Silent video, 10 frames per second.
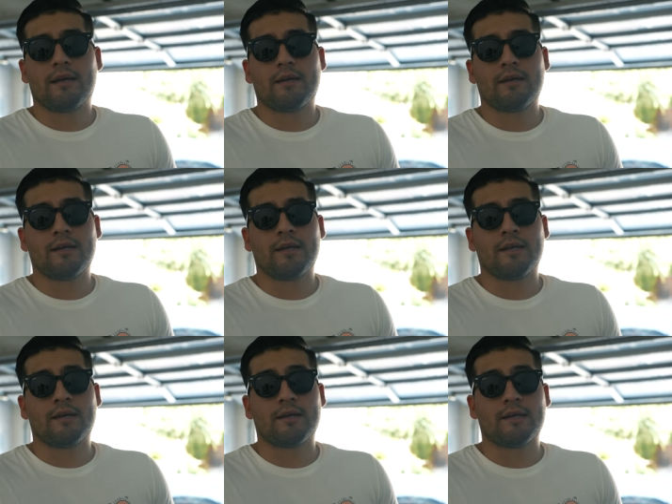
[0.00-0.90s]

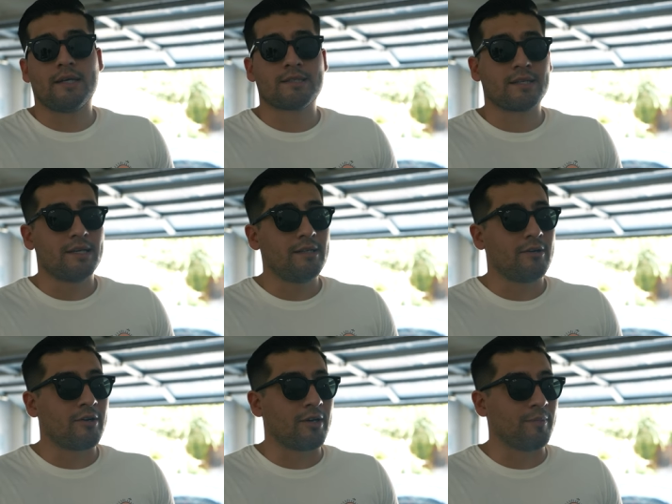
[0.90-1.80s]
Uh, it's kind of
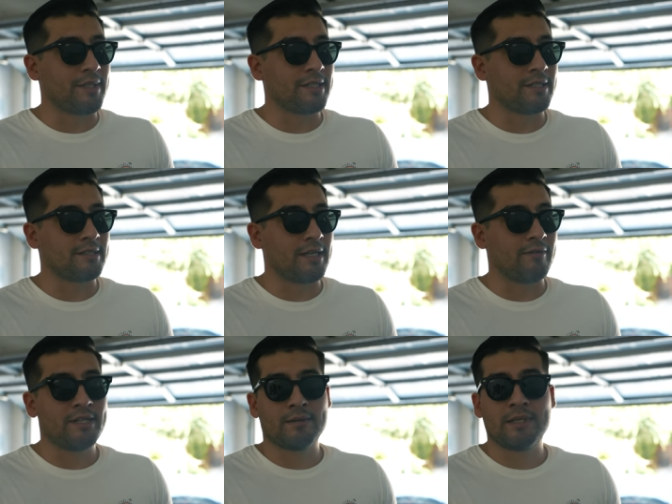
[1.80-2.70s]
hard because
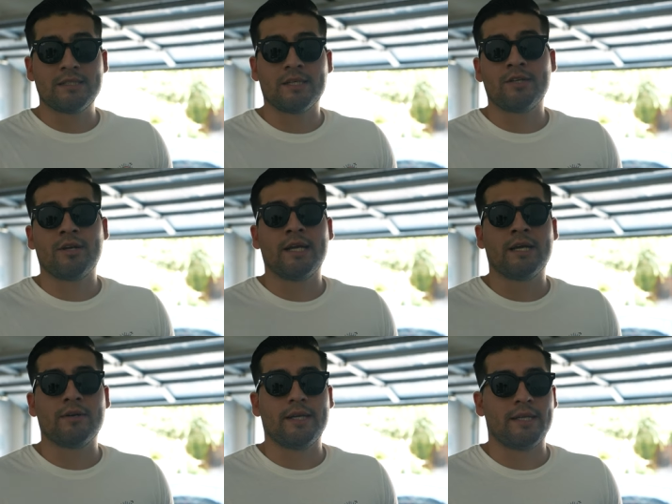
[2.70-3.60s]
everything I'm going to tell you right
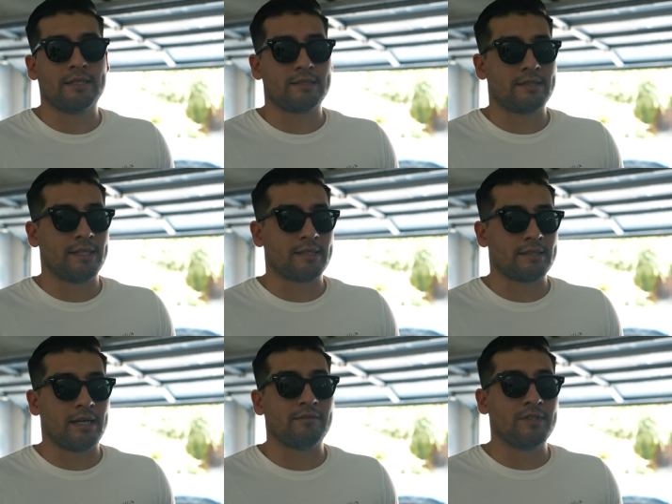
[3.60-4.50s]
now is things
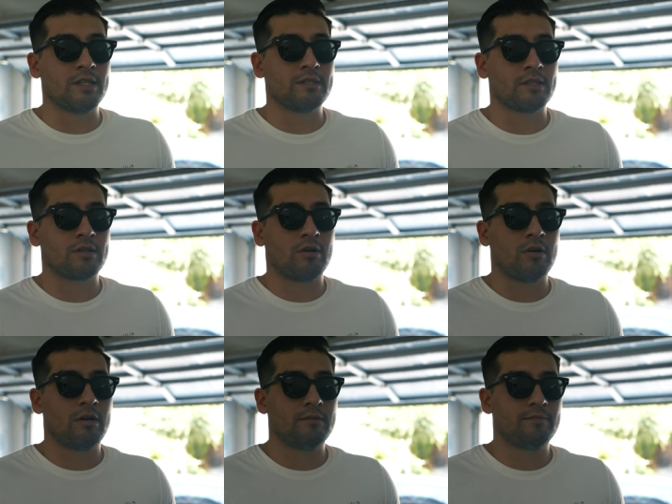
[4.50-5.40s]
that I've done to the
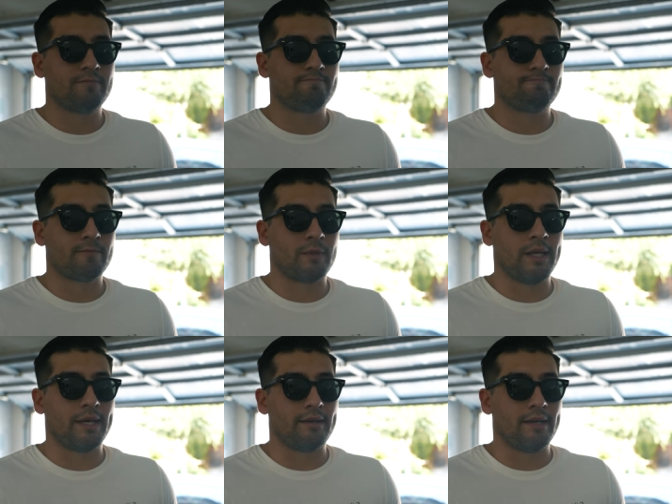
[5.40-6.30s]
car
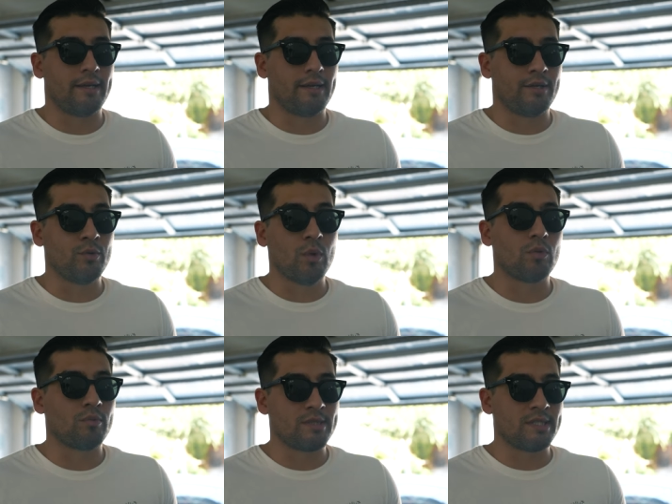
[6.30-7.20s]
that you
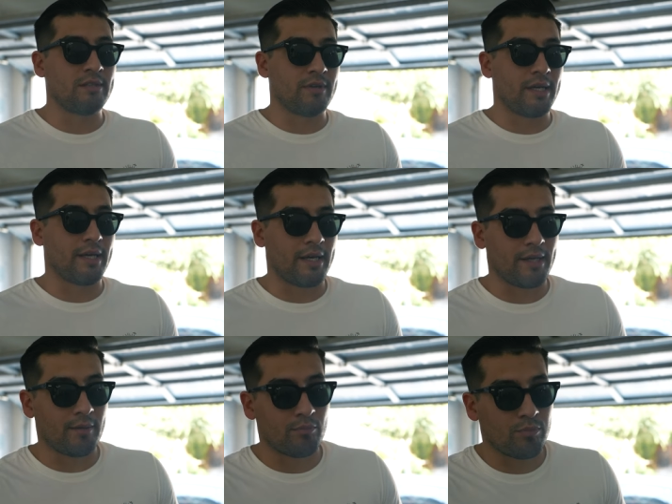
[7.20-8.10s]
won't receive a,
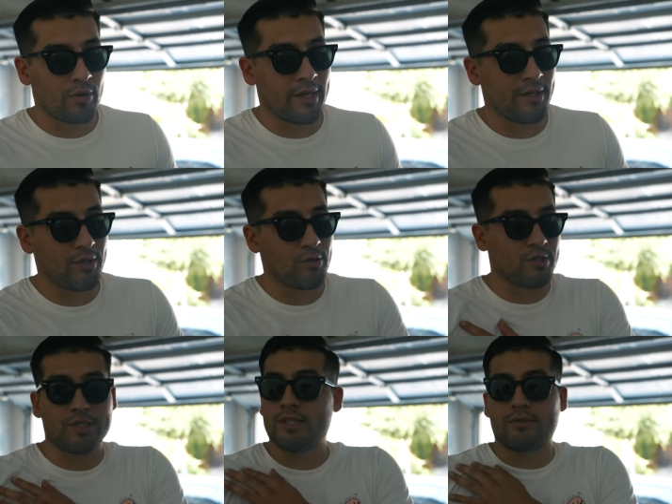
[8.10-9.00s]
a brand new
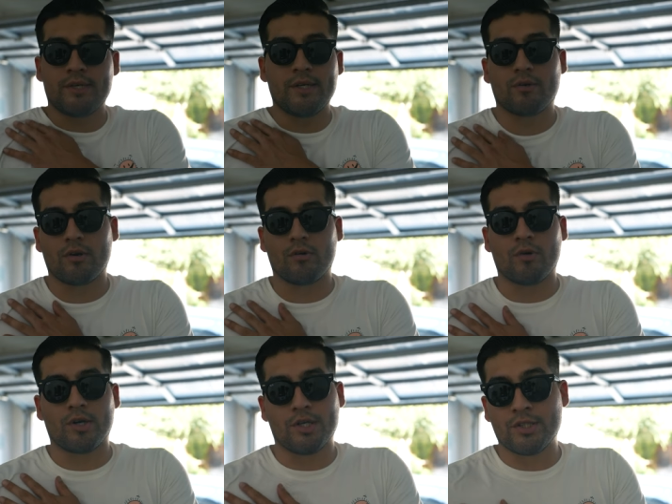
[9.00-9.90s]
G T three or,
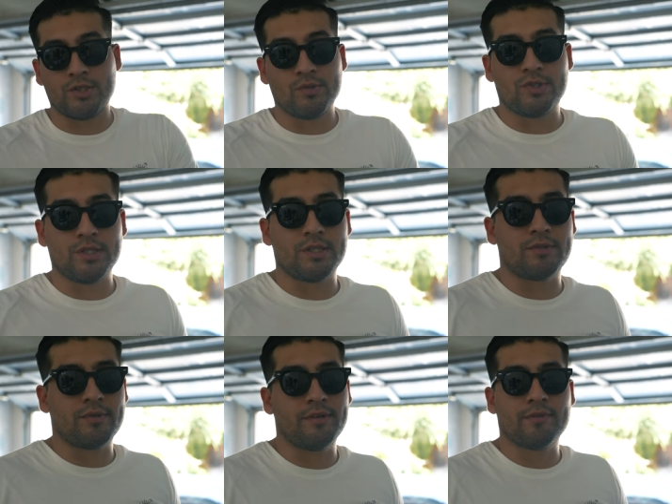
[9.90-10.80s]
or a used G T
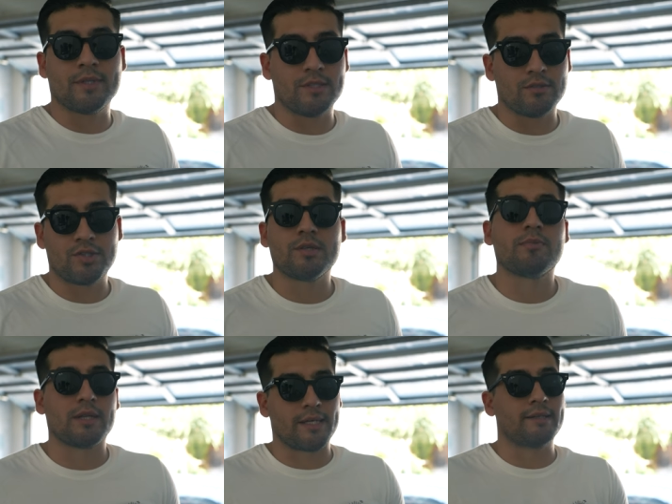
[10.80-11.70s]
three from the
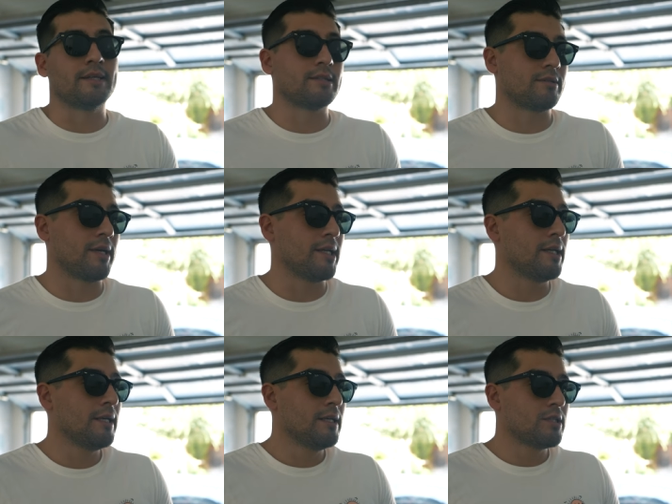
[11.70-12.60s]
dealership like this, right?
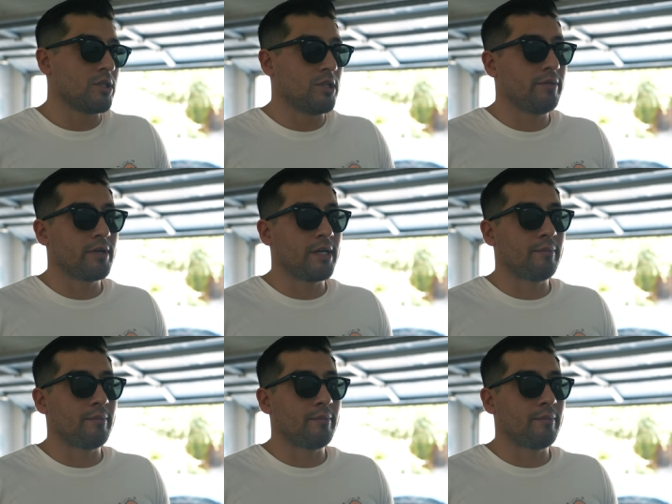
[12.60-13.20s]
So you're never going to